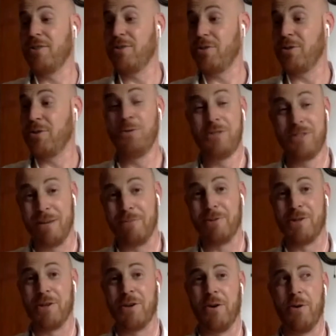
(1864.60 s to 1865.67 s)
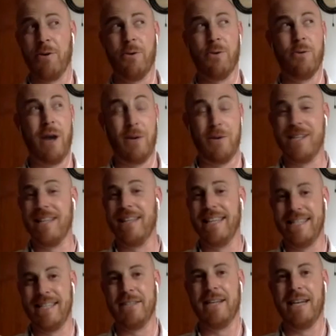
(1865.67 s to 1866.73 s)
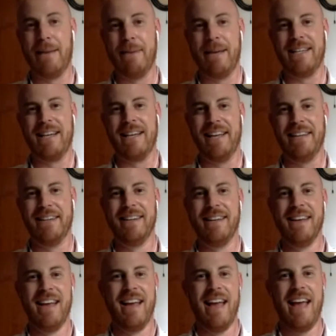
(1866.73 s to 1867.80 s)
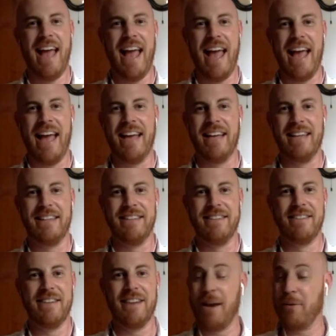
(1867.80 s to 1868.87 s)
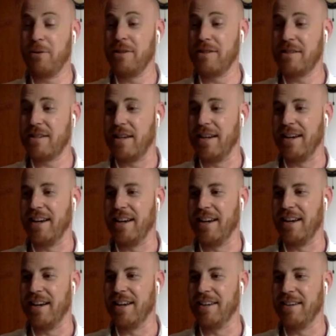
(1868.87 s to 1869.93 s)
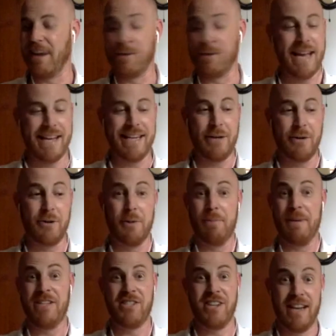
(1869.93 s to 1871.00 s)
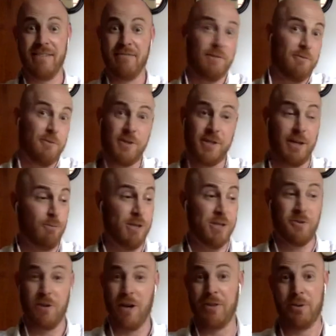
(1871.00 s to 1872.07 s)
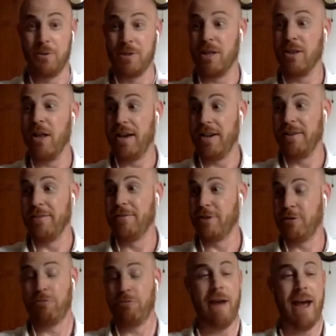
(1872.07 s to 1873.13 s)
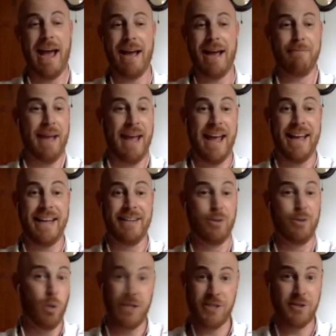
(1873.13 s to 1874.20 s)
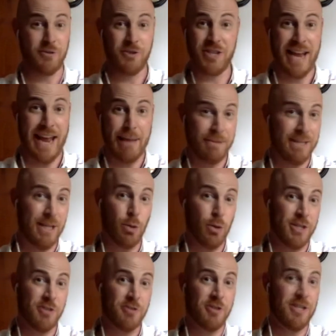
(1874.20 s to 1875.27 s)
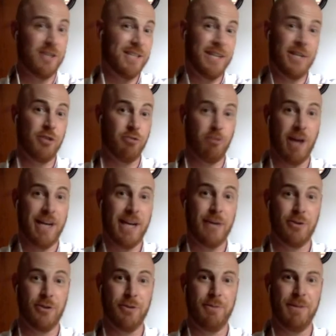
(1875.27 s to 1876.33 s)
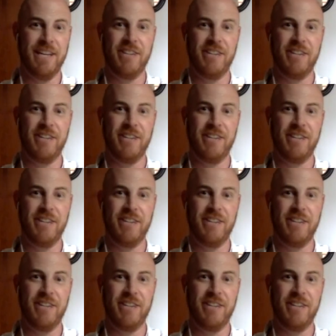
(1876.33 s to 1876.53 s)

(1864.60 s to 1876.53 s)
2 summers ago, I was in Les Îles de la Madeleine, and I was hanging out on a beach, and for some reason or not, there was a lot of crab and empty oyster shells that had dried out on the beach.